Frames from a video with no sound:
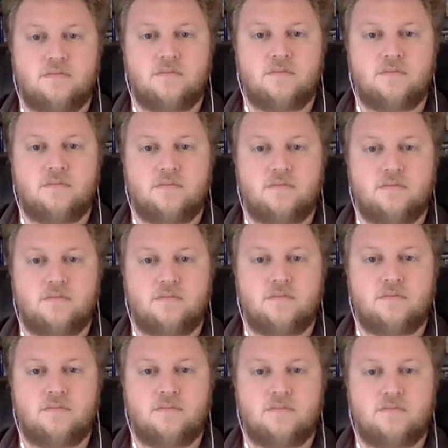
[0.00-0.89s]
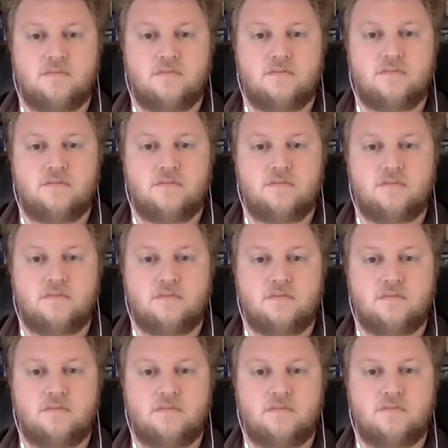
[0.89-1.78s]

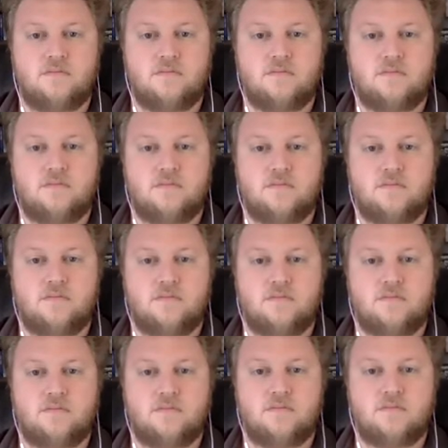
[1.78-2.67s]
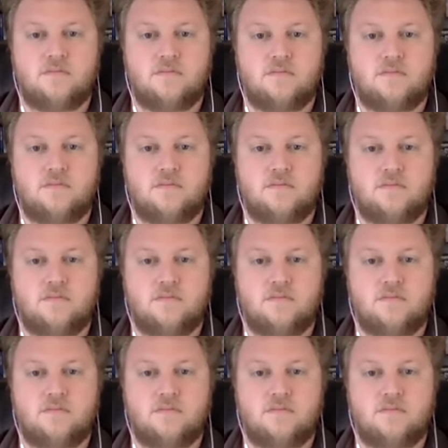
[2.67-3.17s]
The person shown says nothing.